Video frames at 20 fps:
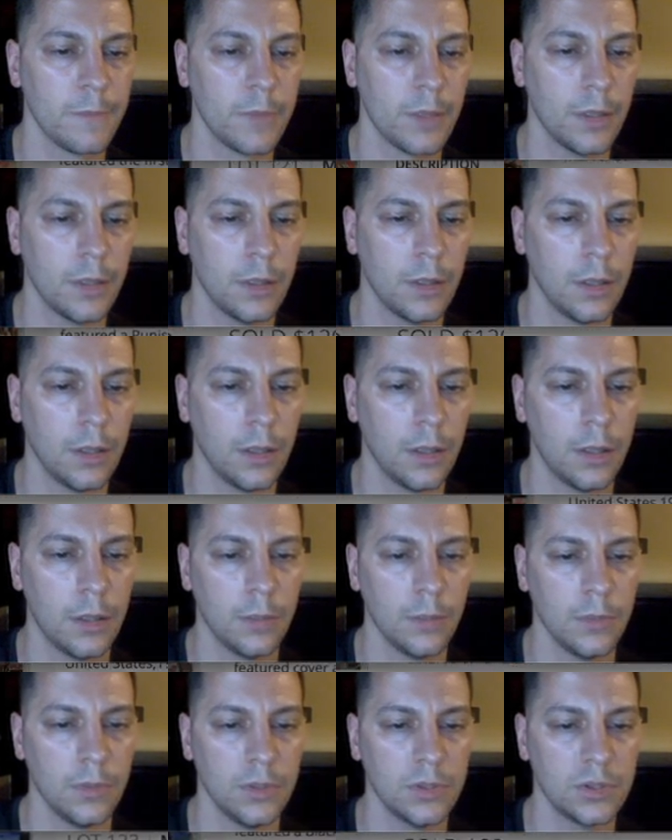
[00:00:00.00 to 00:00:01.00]

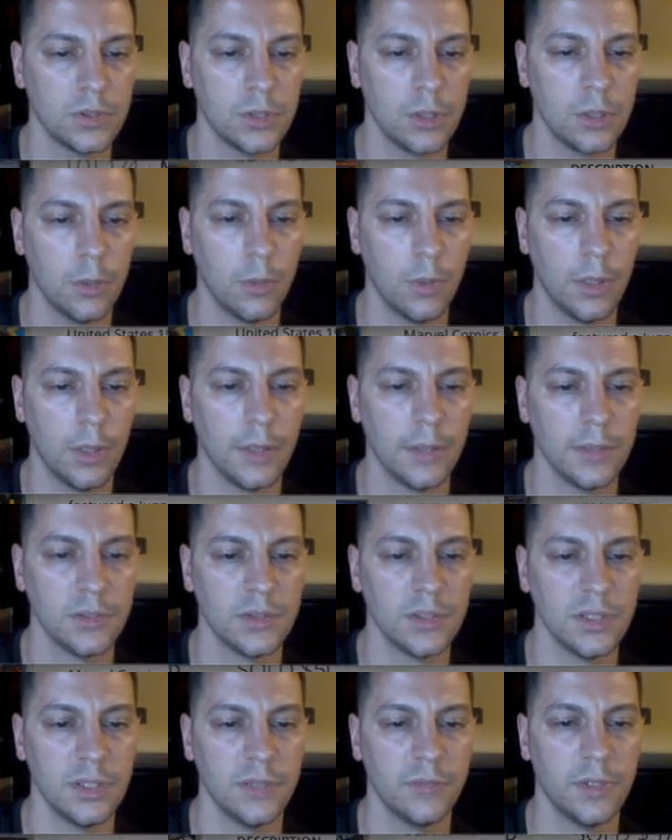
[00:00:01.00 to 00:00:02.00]
Let's go on and
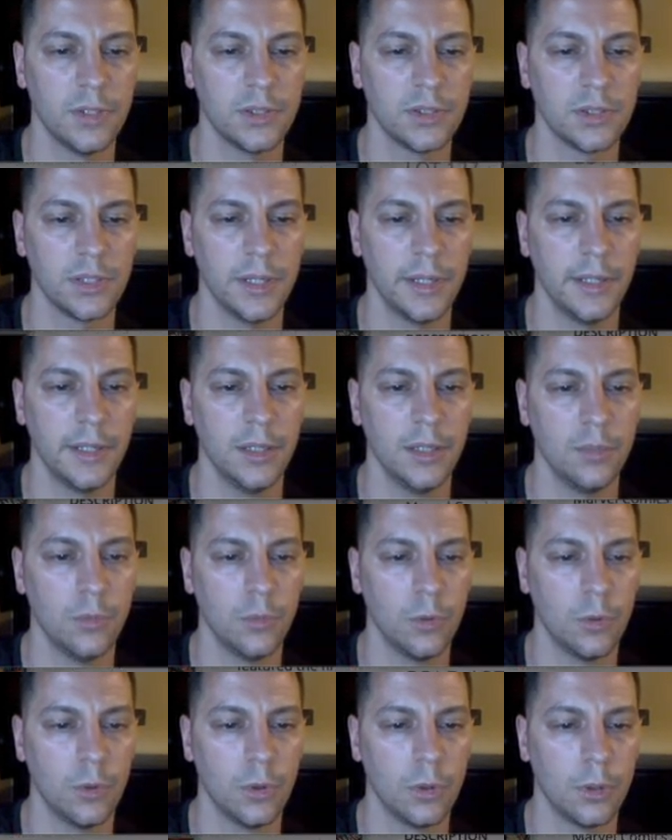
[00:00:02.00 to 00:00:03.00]
see if there's any
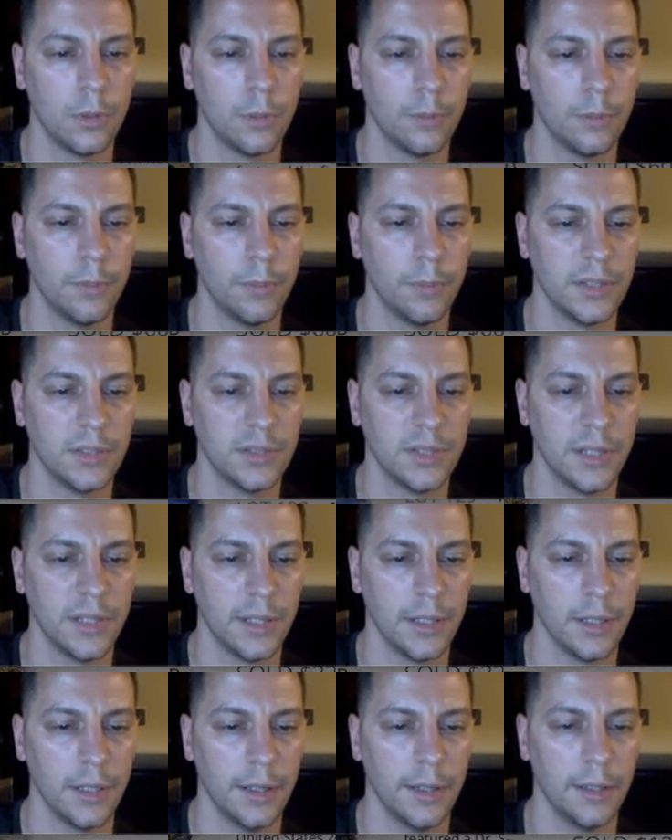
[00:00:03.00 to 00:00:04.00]
more big
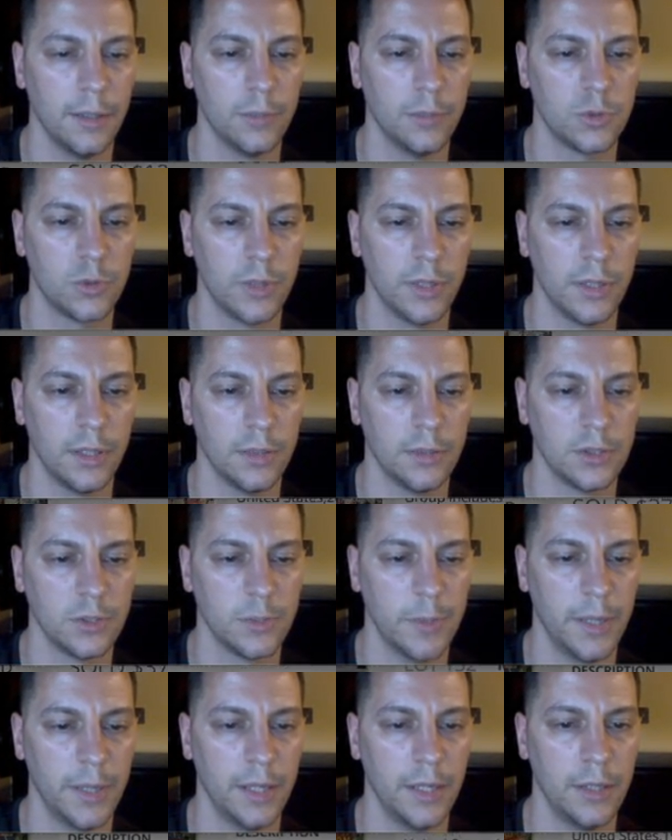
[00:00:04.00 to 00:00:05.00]
ticket items right on this
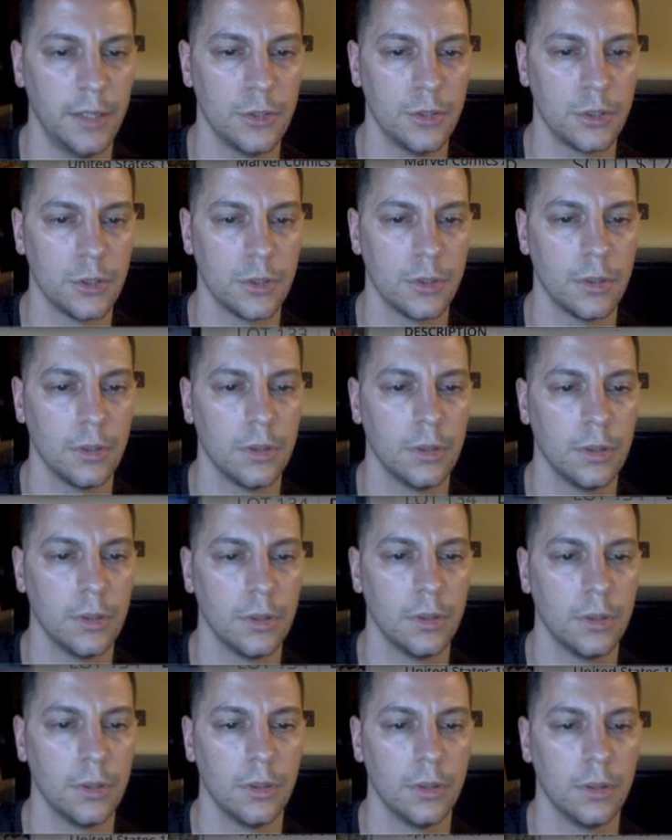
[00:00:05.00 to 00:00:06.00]
page.
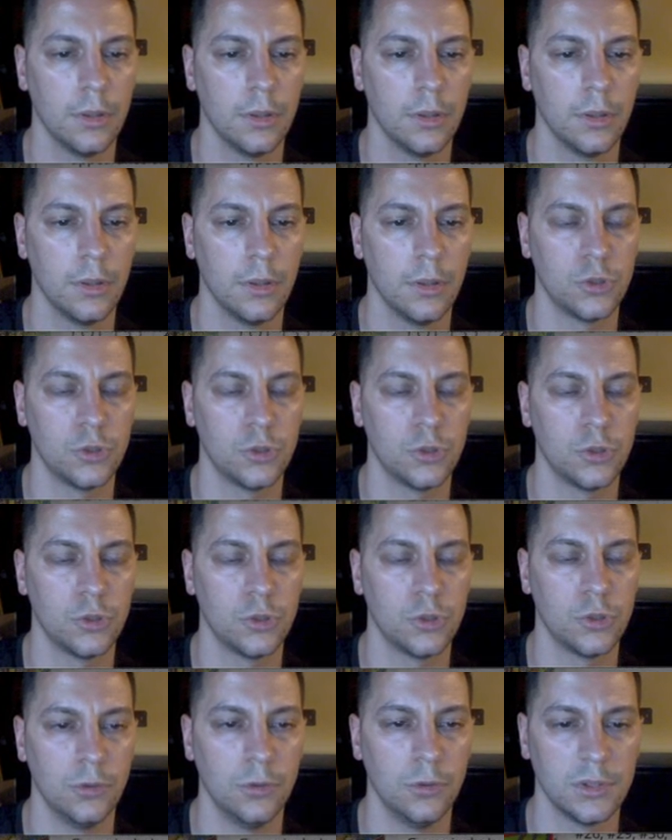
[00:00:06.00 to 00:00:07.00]
I'm trying to
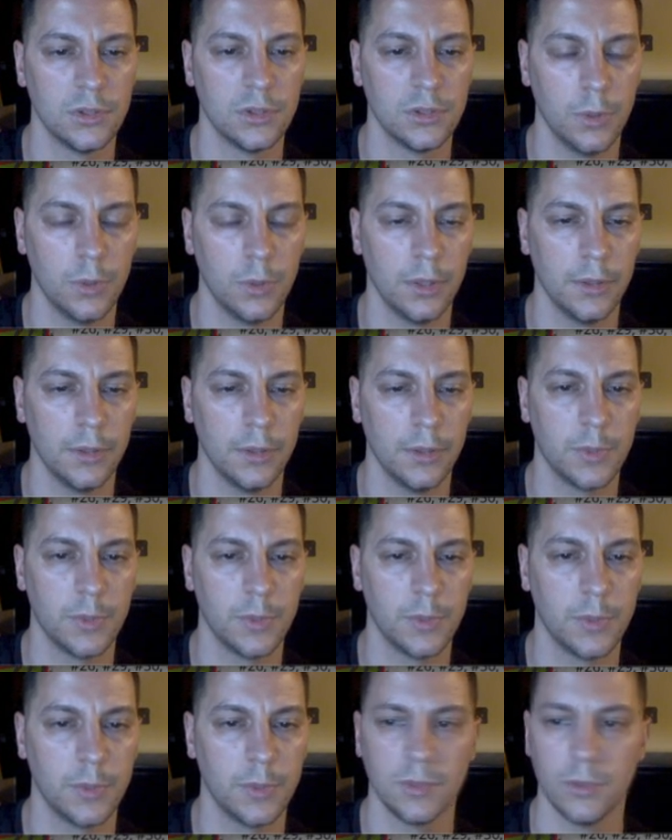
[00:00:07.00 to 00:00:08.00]
do this as quickly as
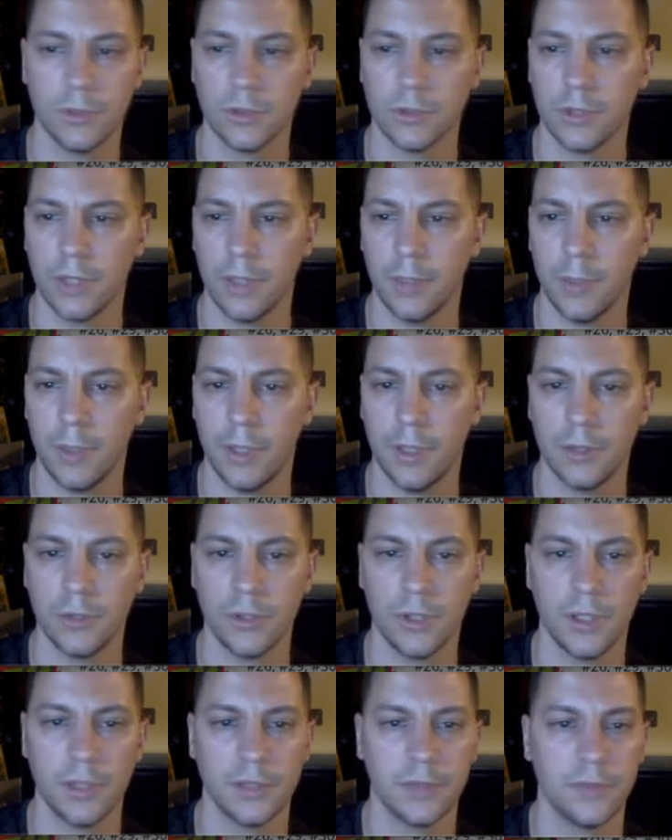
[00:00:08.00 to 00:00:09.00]
possible, so I
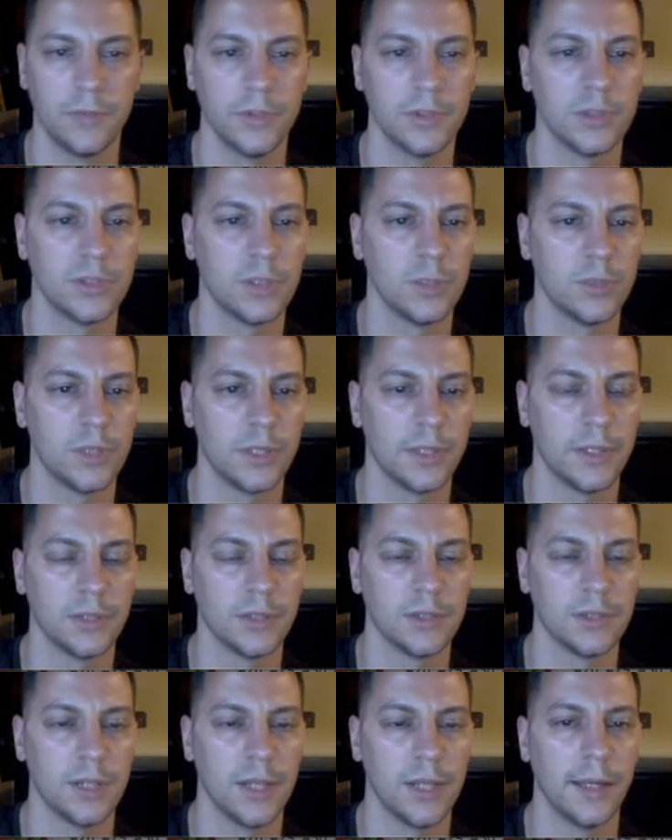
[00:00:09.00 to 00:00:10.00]
apologize if this seems like
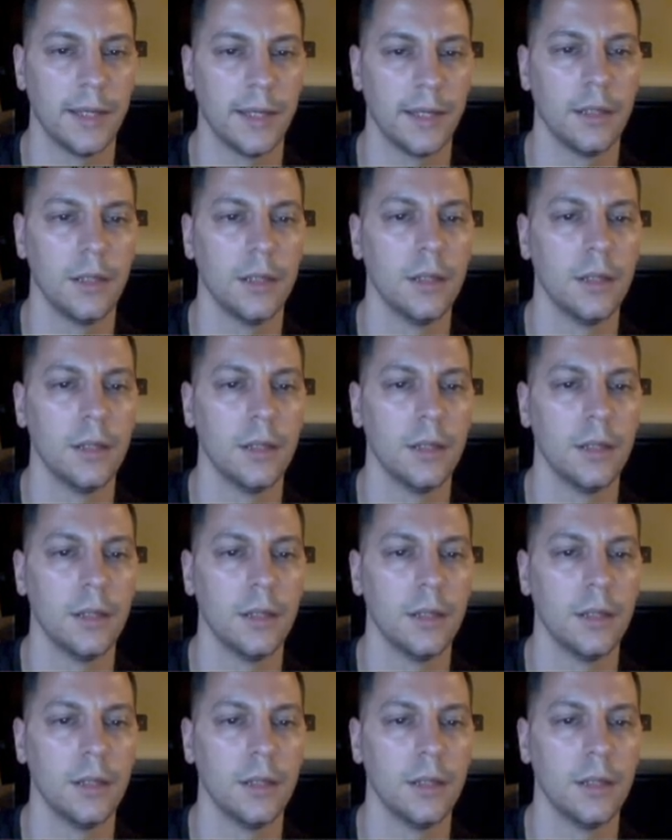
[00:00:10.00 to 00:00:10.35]
it's lagging.